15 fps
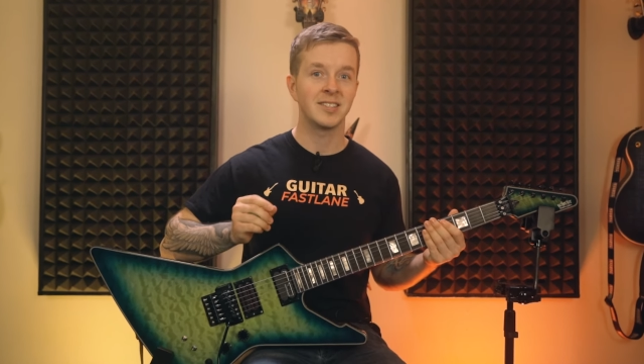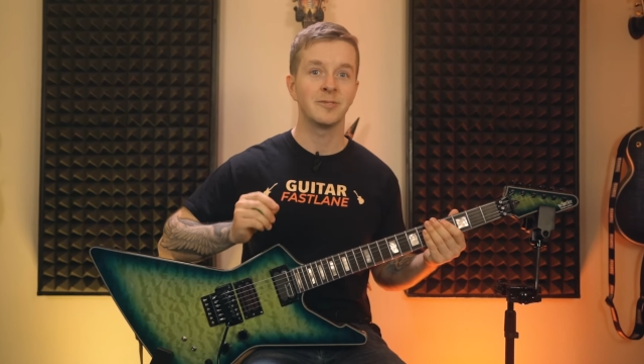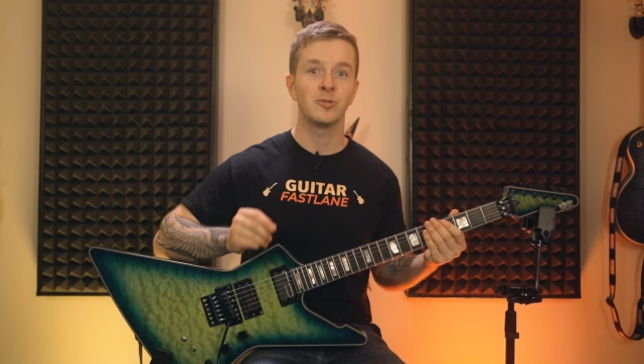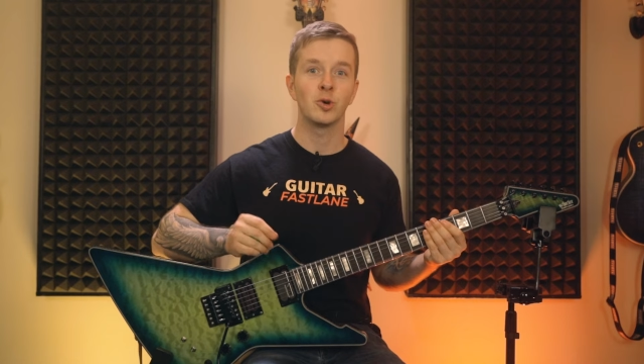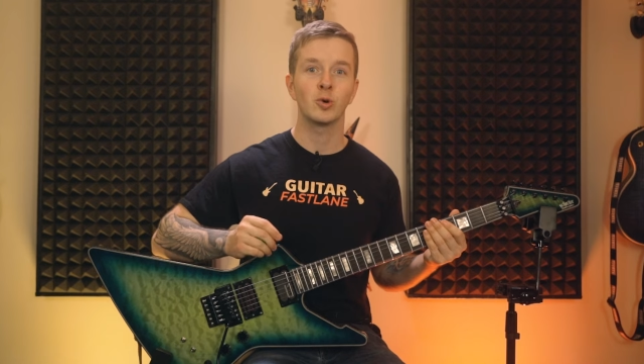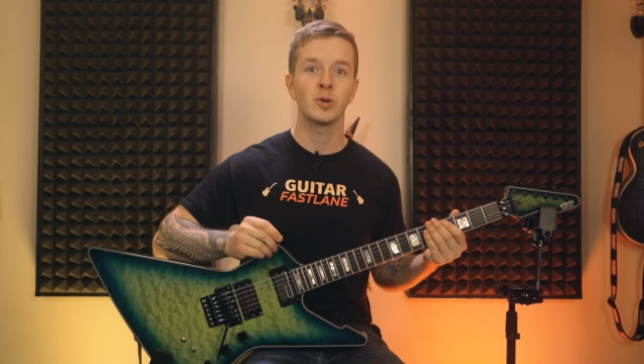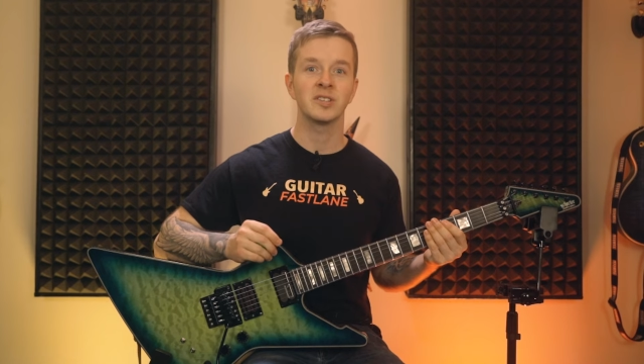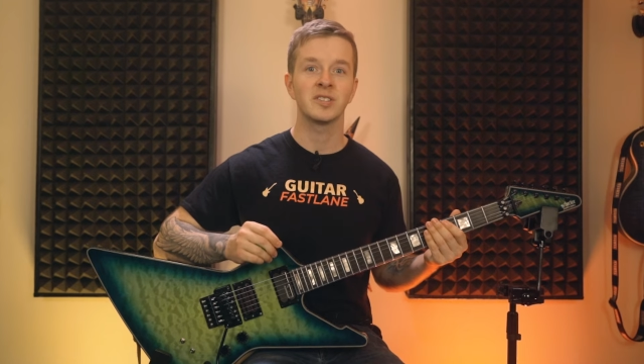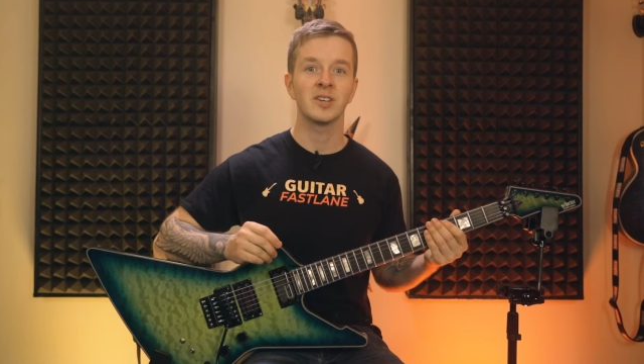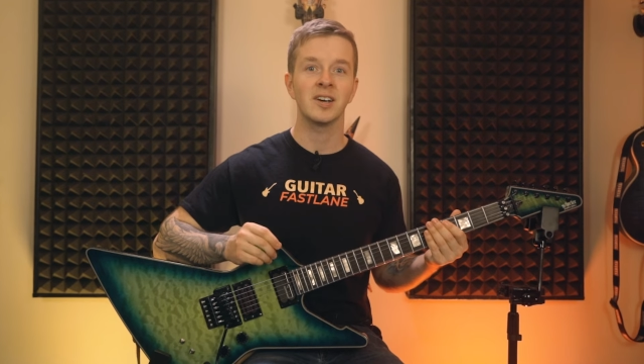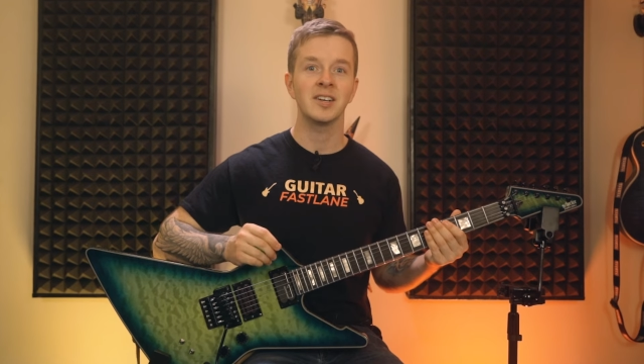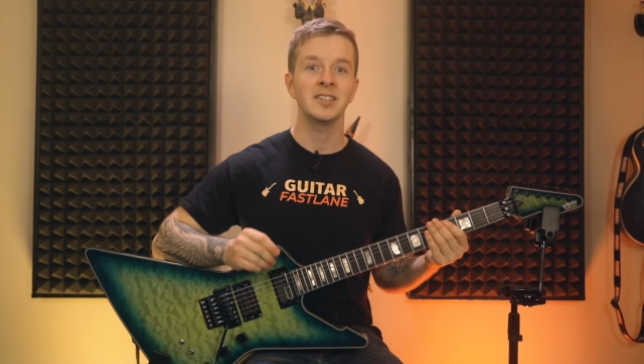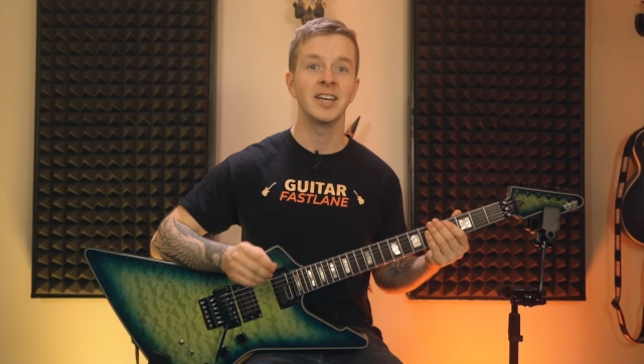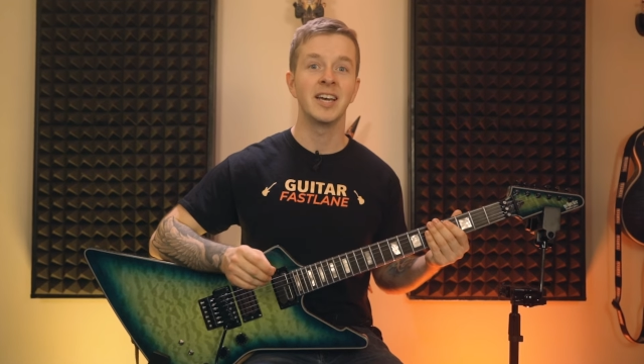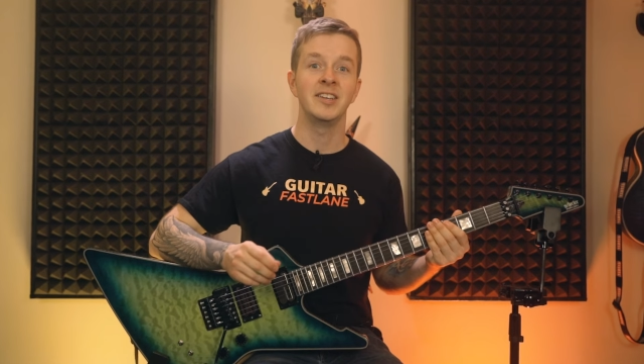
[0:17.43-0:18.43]
to focus
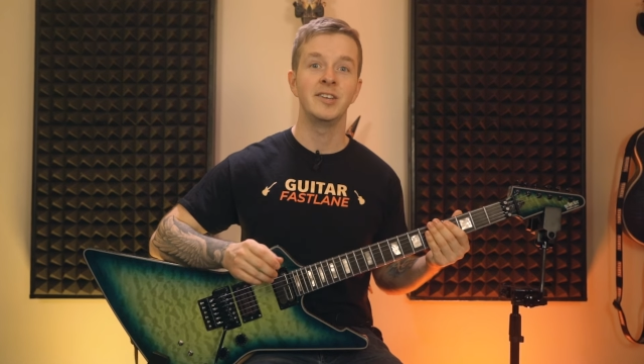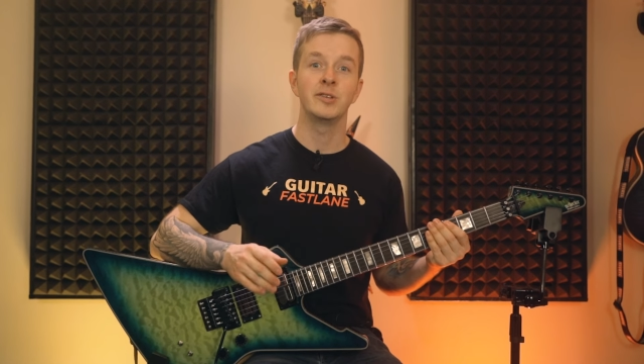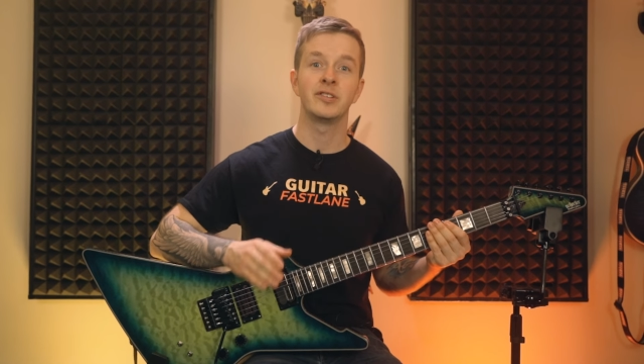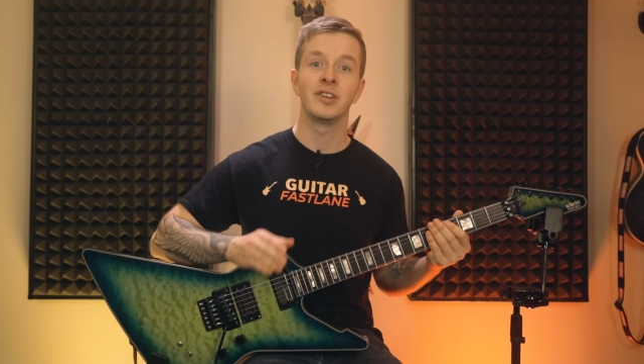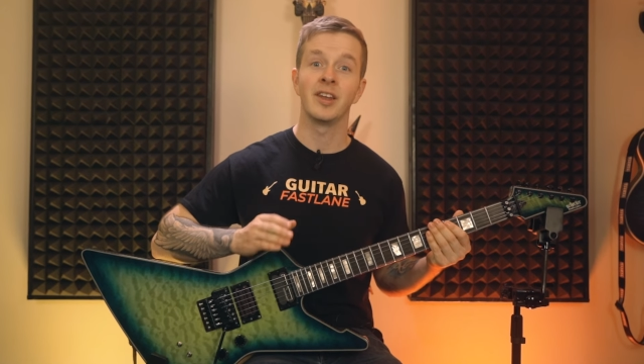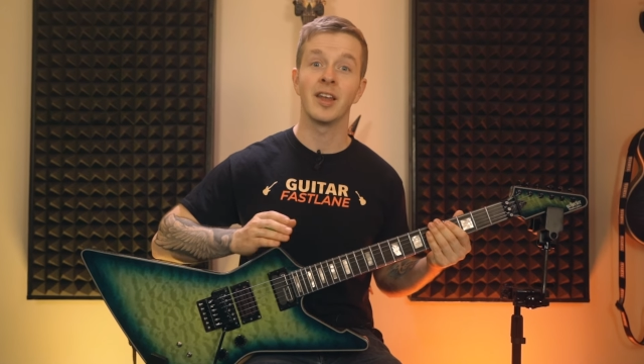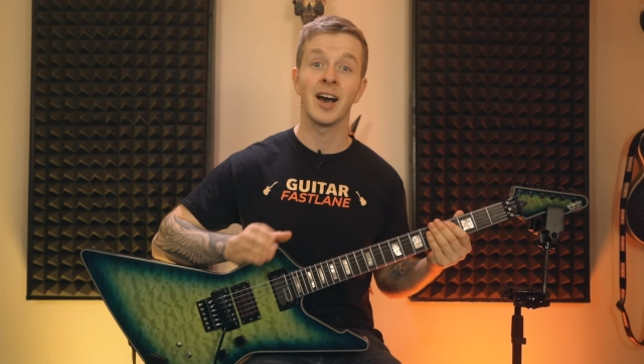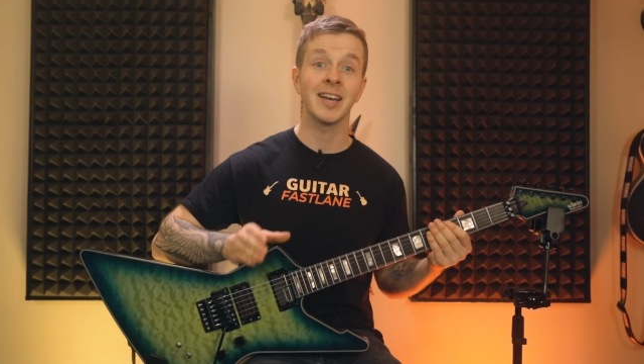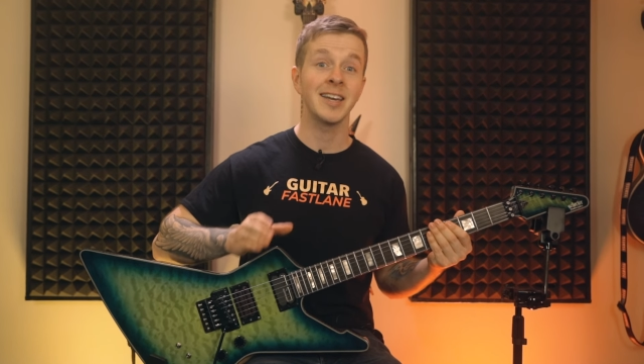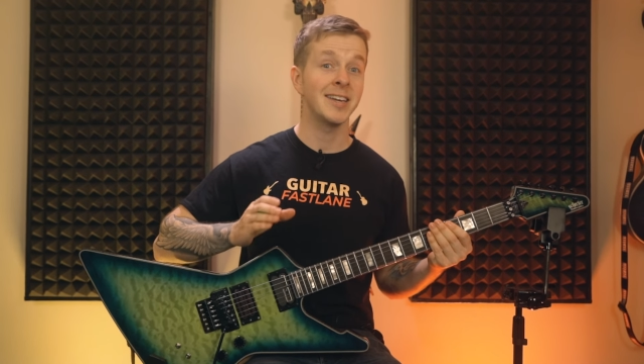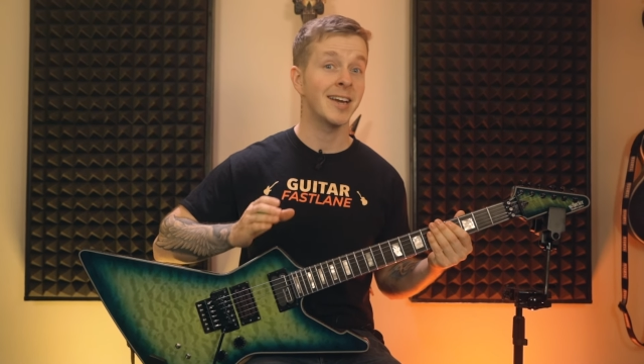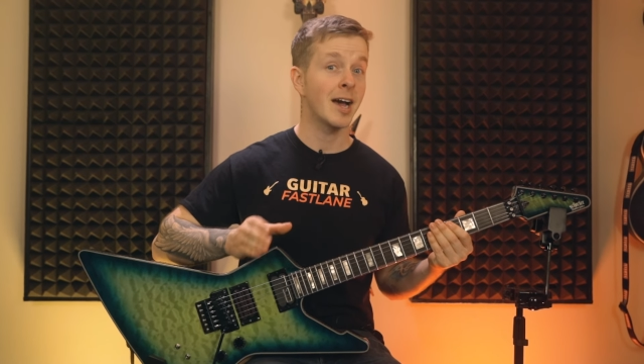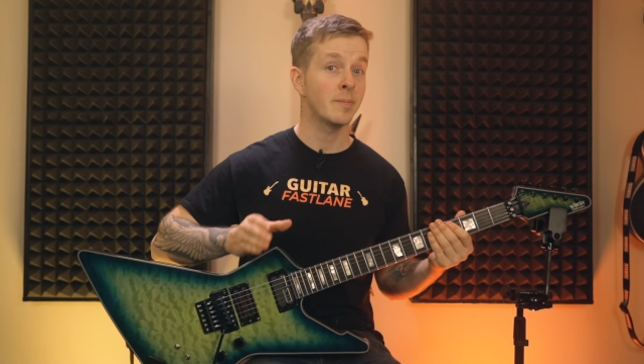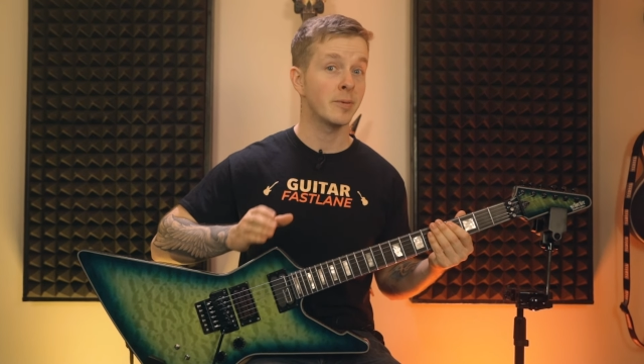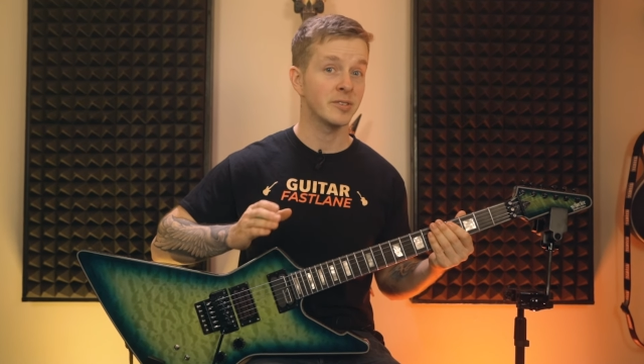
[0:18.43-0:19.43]
on and use
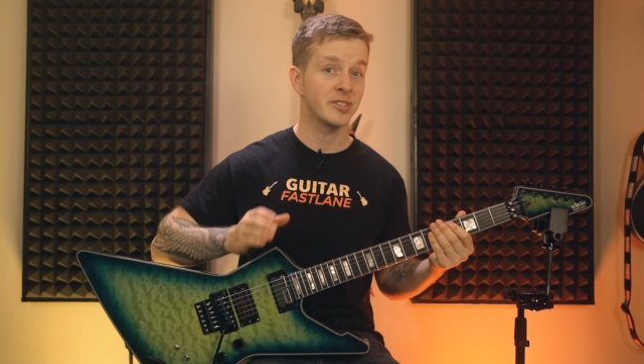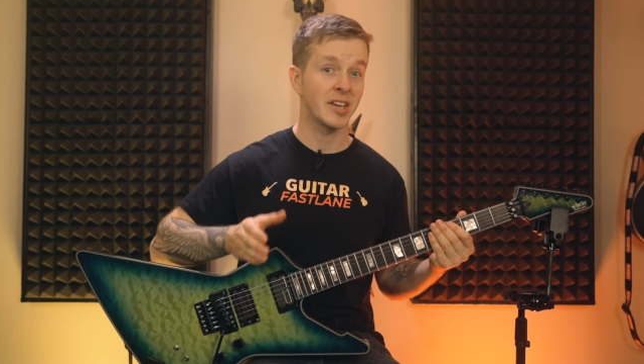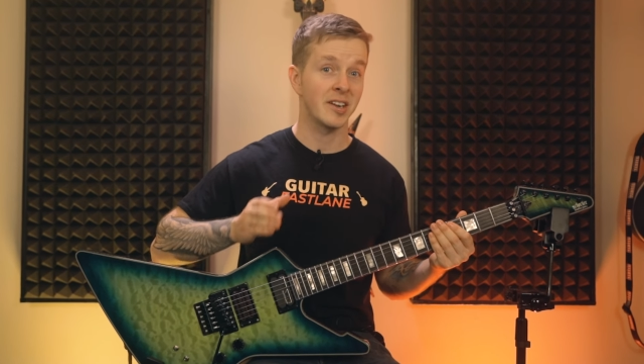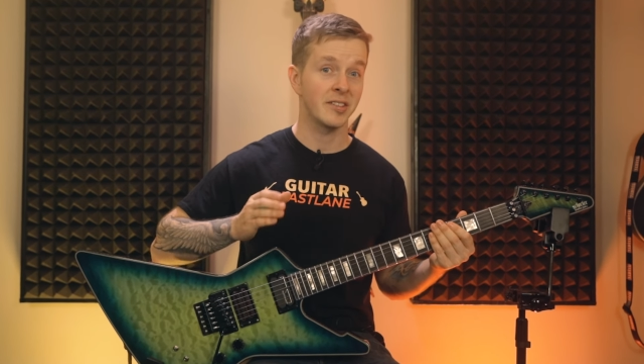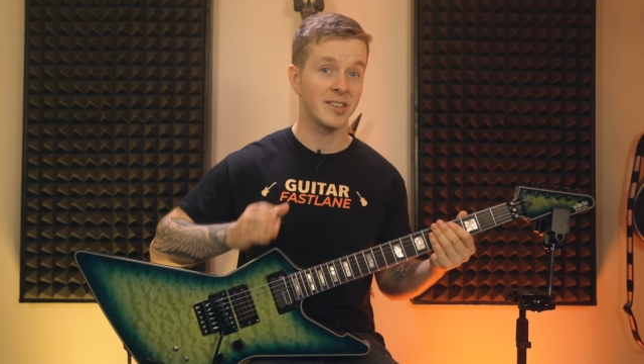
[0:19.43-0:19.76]
99%